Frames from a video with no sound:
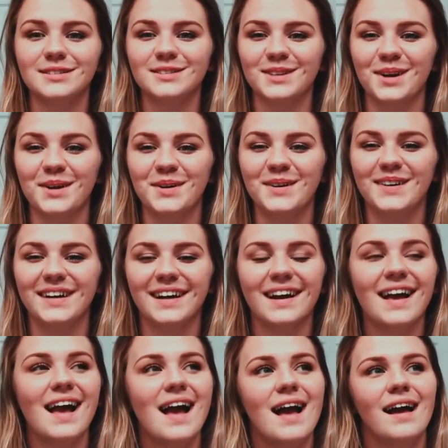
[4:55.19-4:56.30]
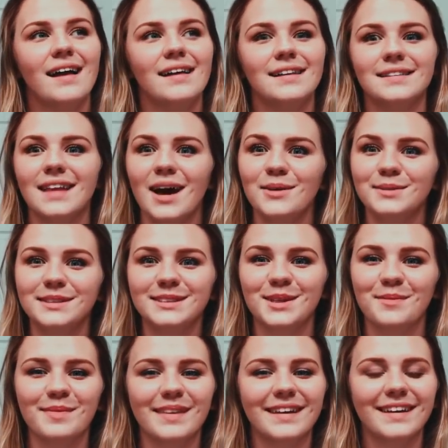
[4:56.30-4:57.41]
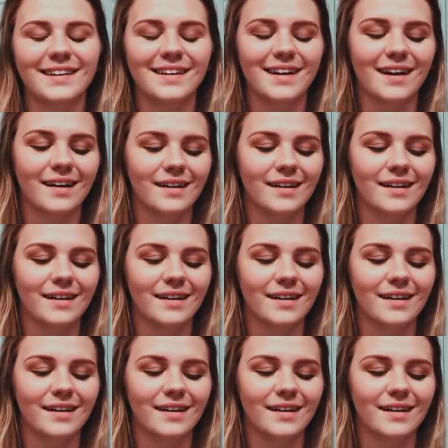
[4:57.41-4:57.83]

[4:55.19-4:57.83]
So that was something.